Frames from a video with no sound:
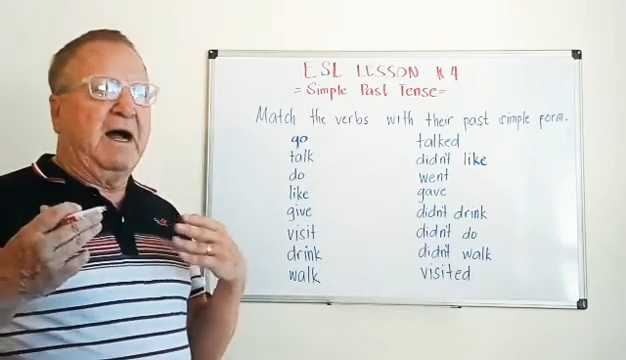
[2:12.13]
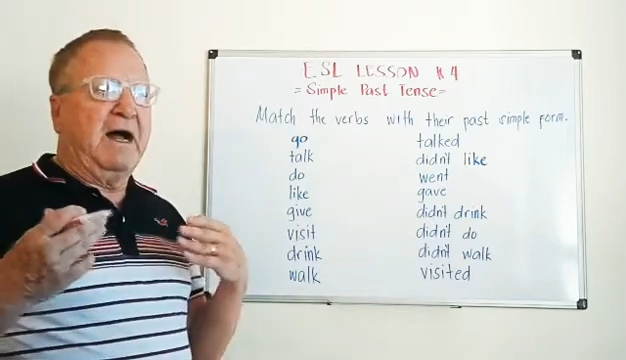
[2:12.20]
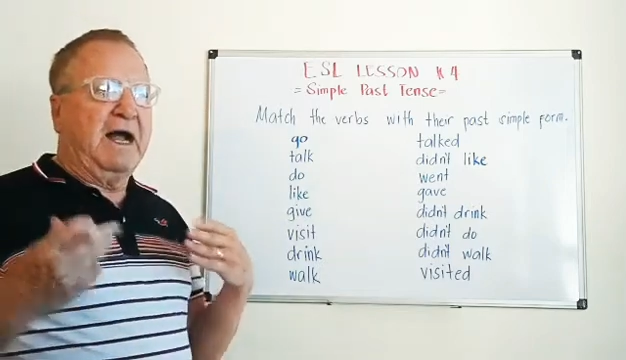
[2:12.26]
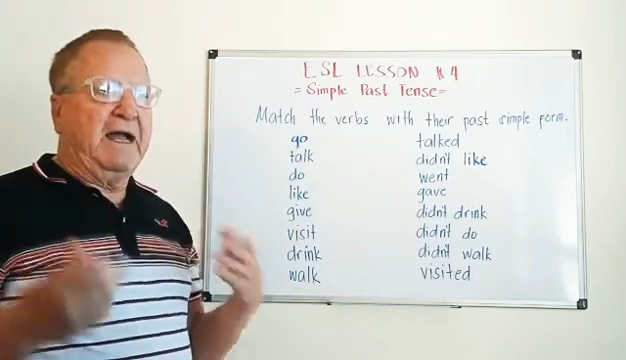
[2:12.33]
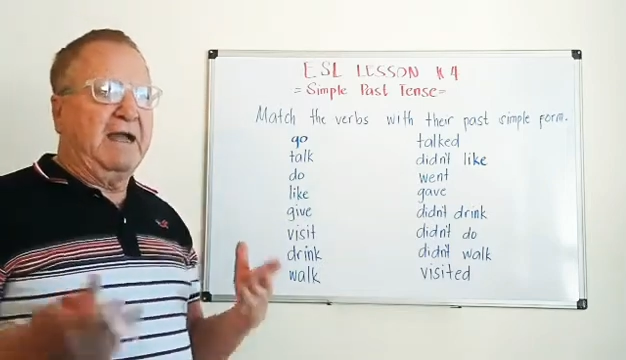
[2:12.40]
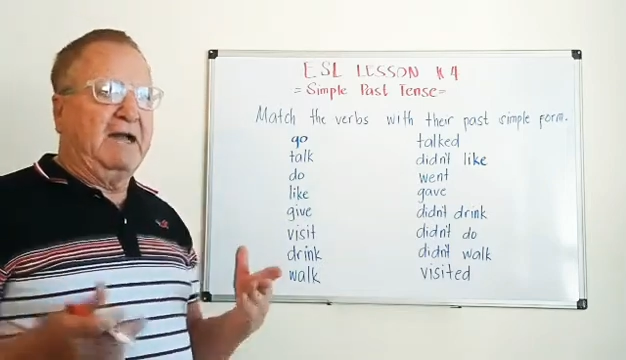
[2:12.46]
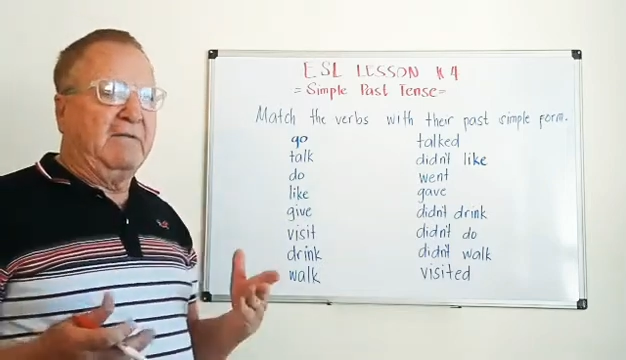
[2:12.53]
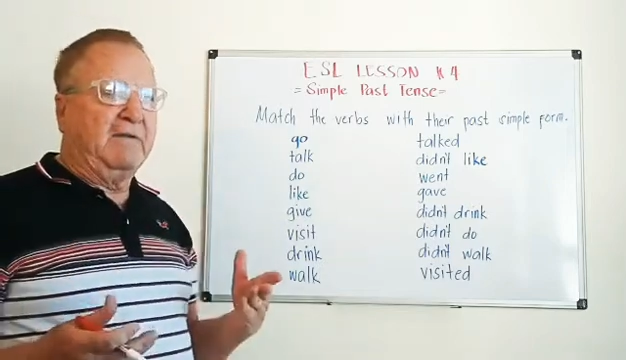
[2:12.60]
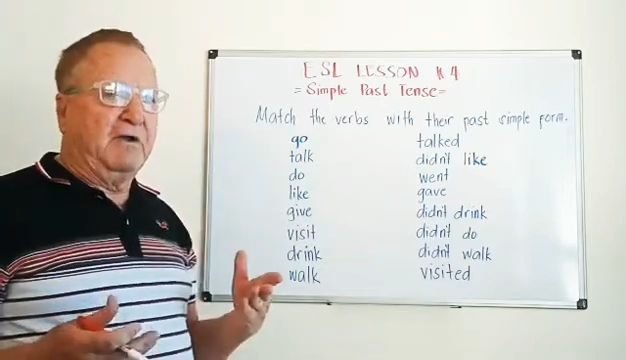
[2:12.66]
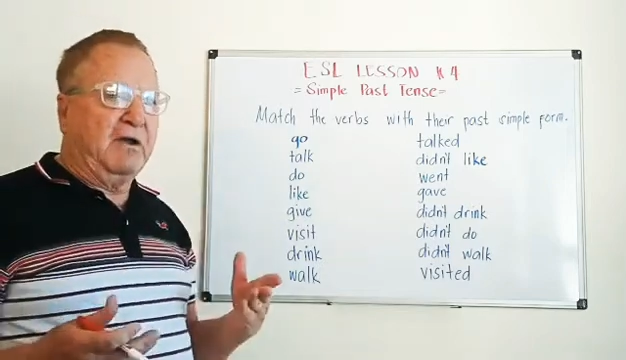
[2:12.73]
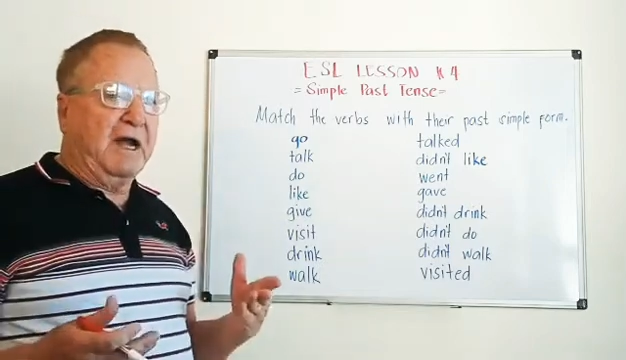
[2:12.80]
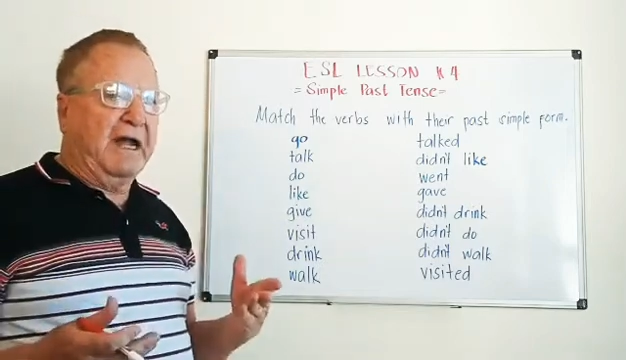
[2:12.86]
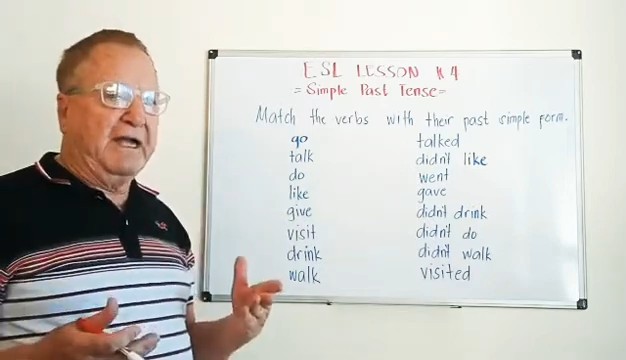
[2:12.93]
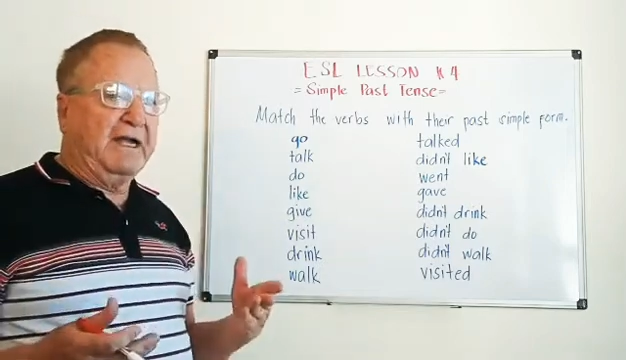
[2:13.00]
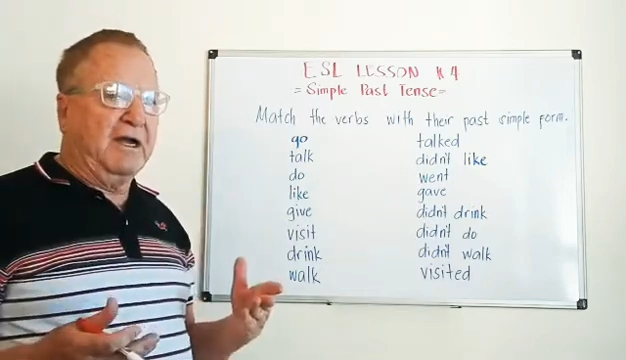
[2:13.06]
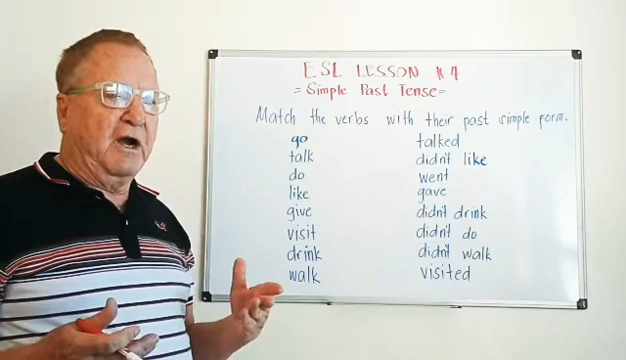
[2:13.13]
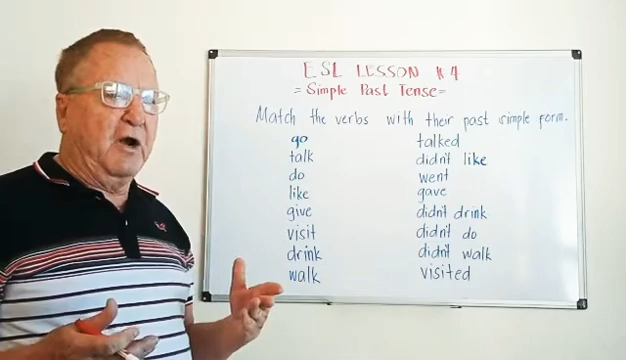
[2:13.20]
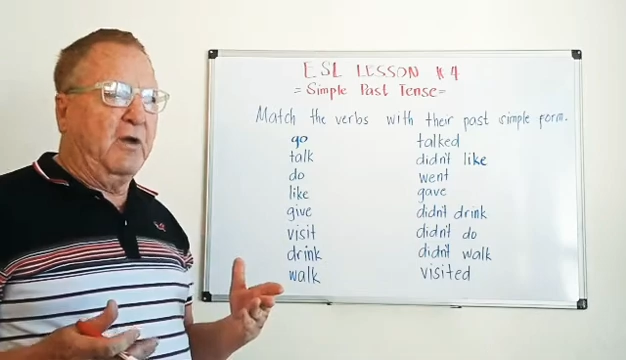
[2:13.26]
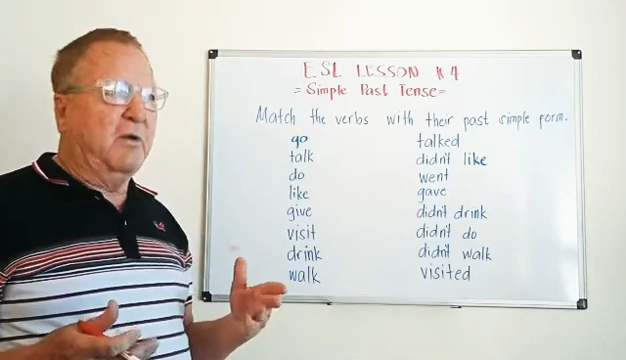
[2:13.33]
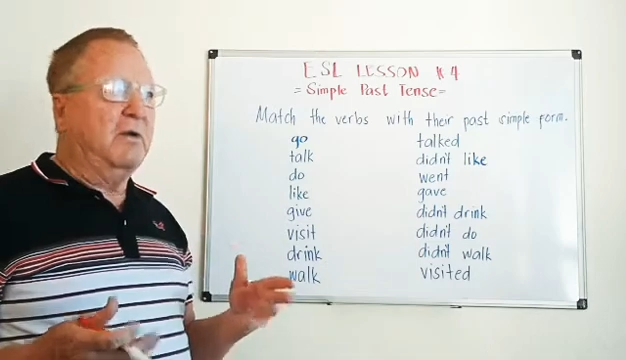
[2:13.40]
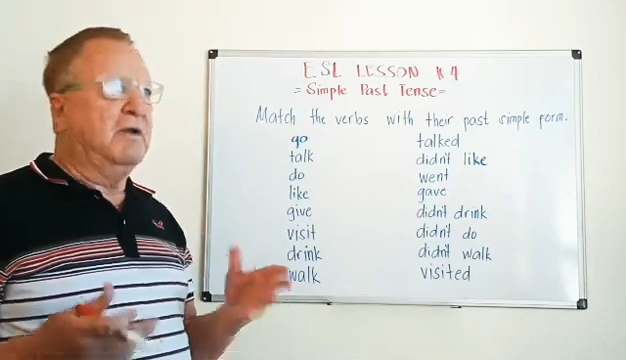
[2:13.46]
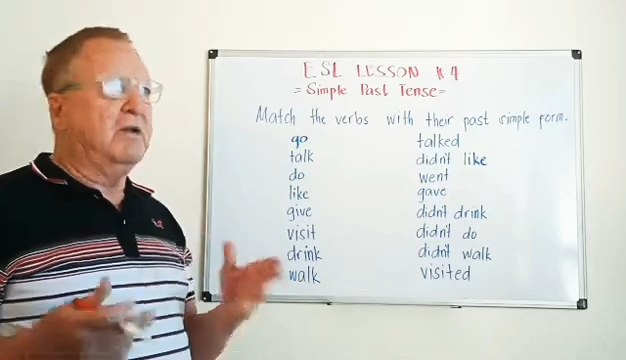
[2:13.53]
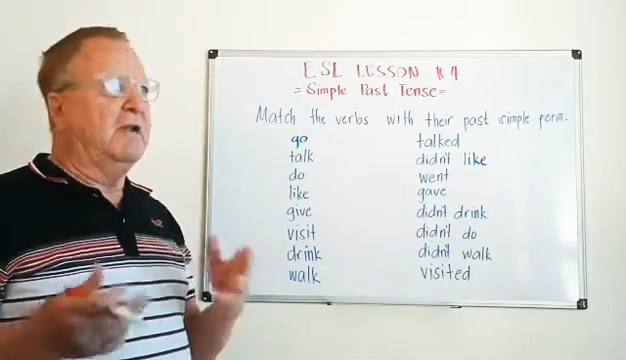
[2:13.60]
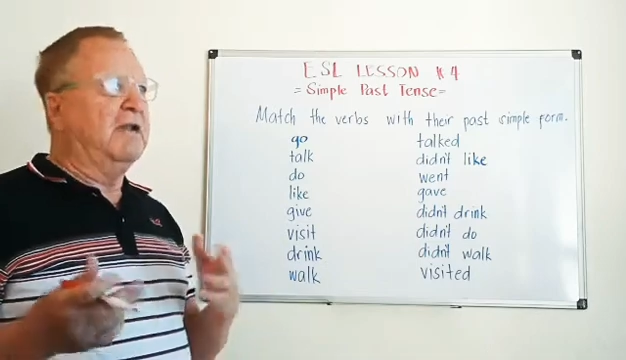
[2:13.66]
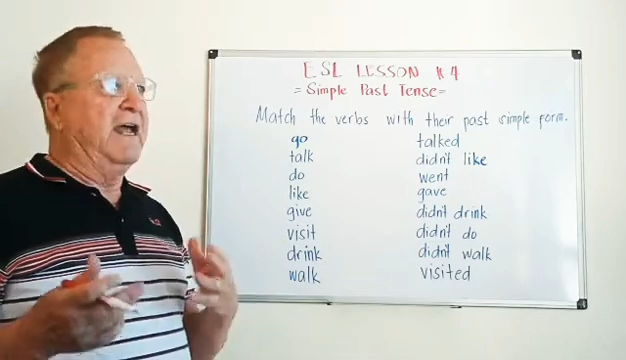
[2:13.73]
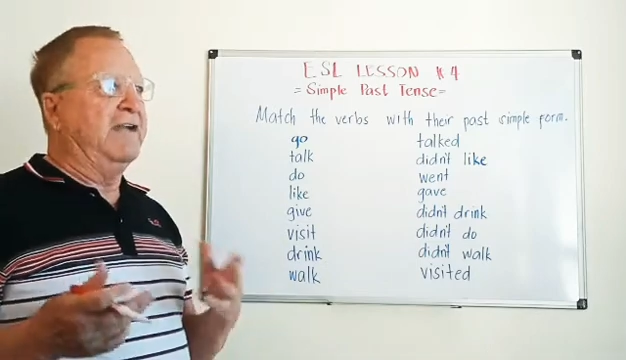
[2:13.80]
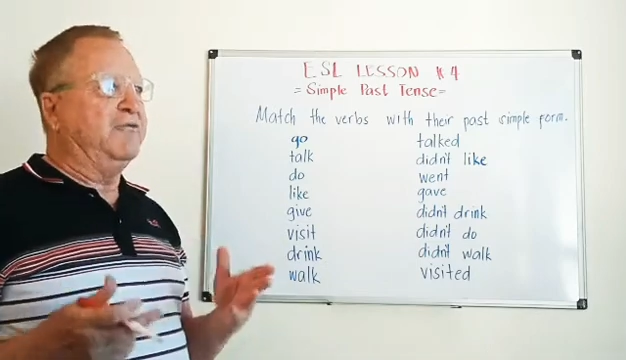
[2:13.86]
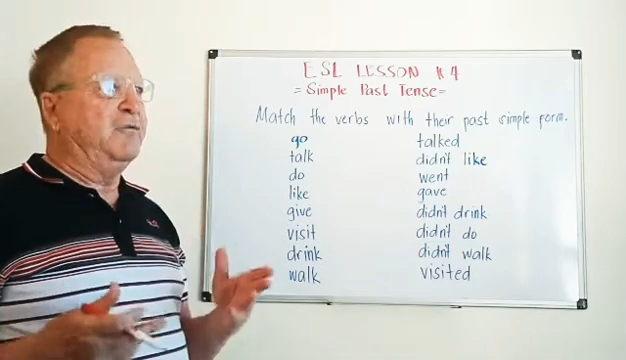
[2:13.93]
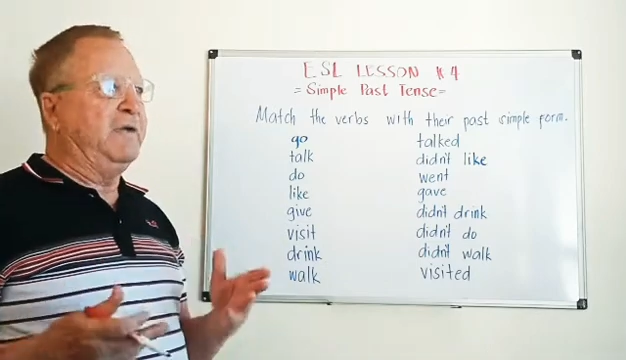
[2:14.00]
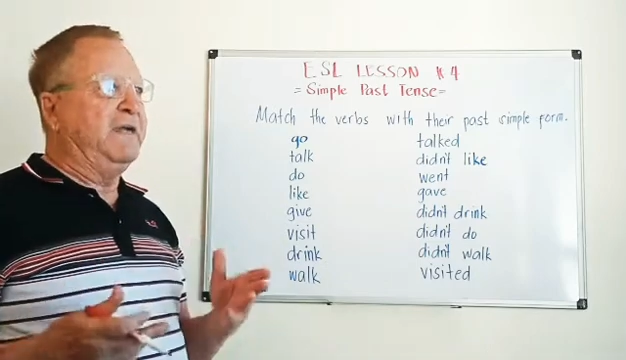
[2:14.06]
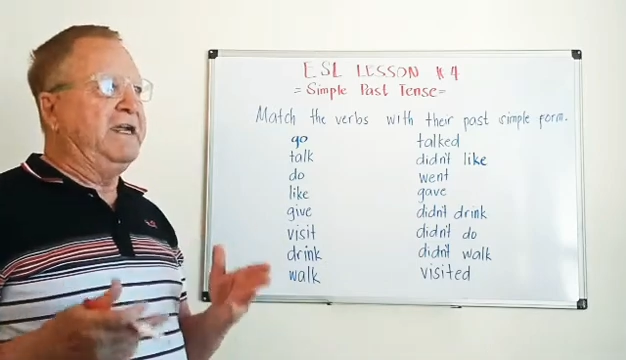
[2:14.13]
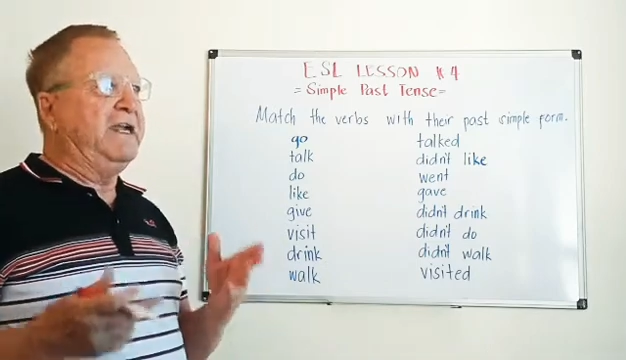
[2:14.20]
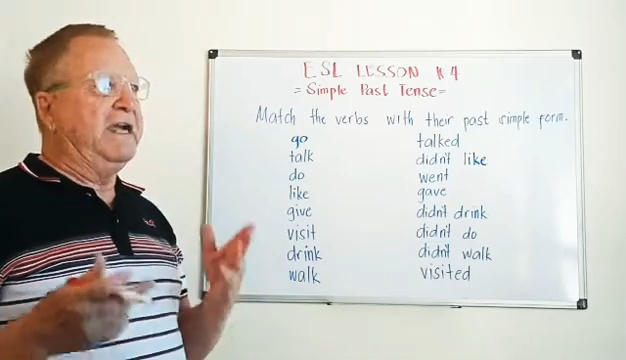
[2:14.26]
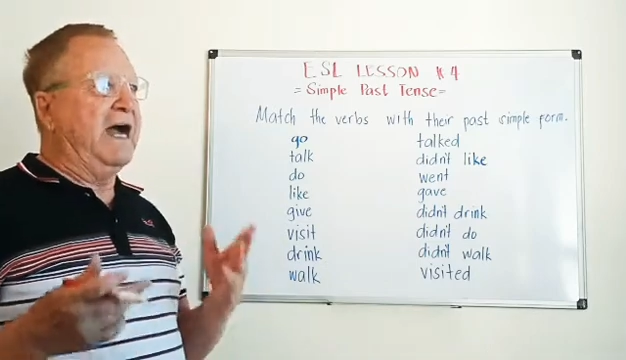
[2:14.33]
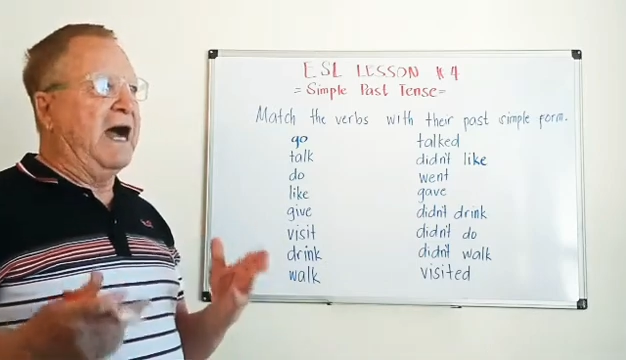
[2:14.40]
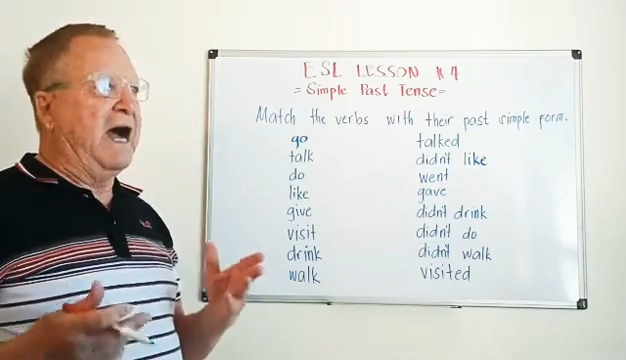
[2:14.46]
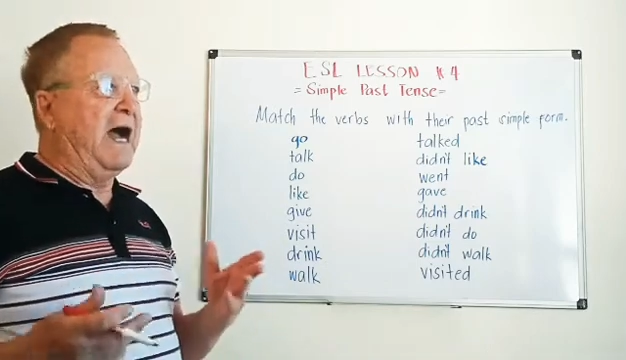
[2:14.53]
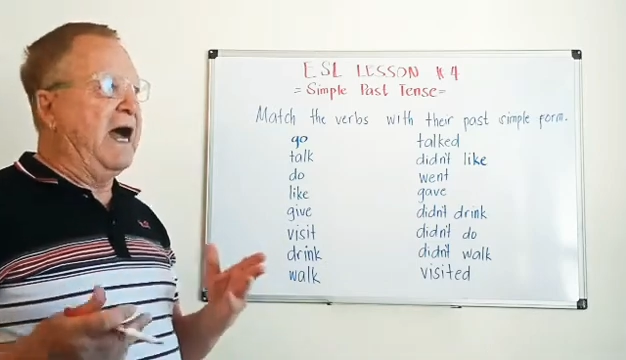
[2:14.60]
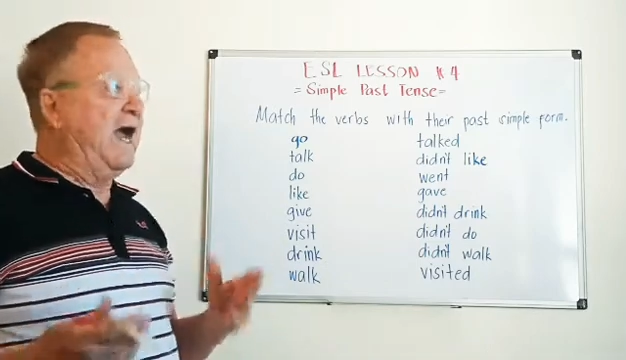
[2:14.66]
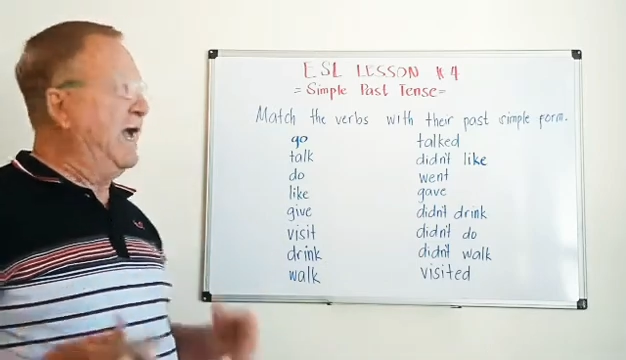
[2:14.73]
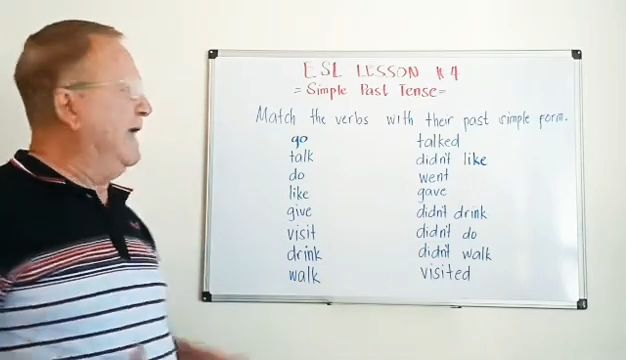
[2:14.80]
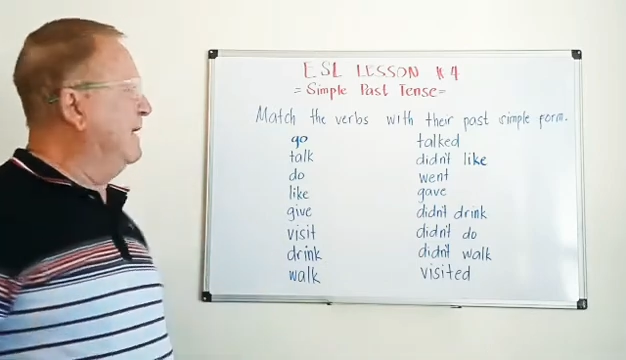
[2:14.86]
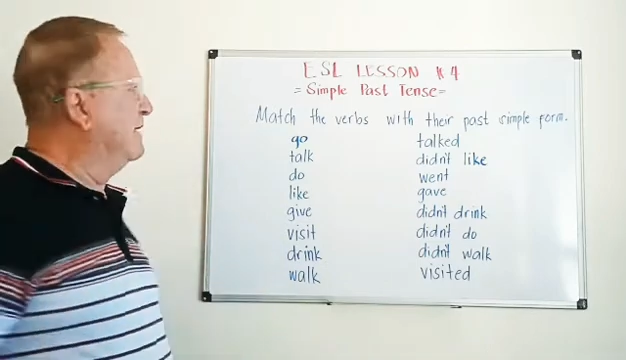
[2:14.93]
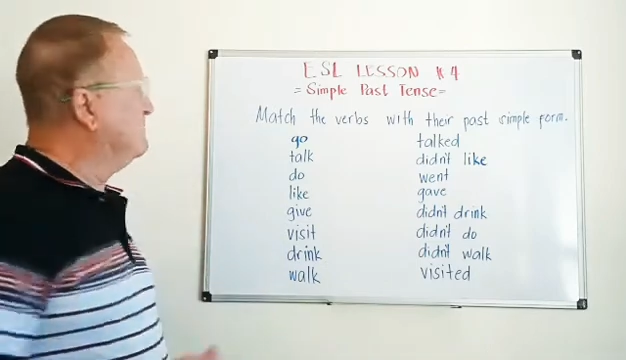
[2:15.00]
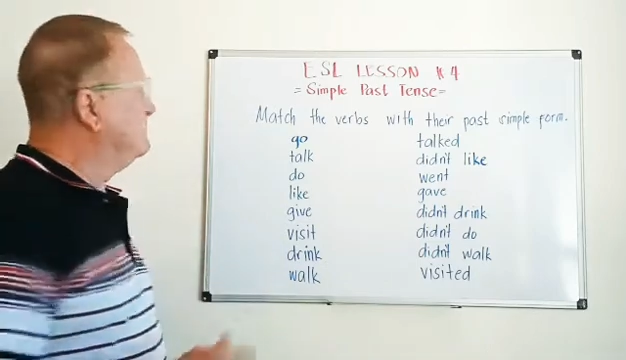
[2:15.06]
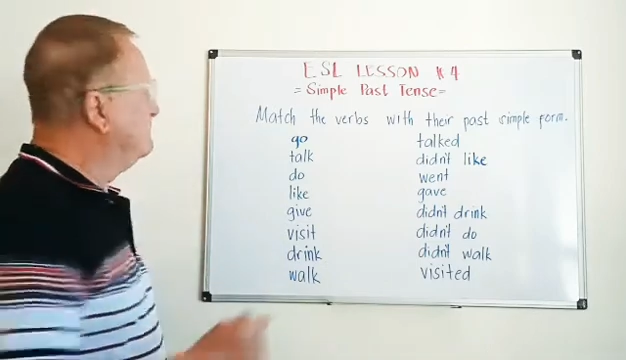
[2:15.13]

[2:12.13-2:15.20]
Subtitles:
I go, last week, and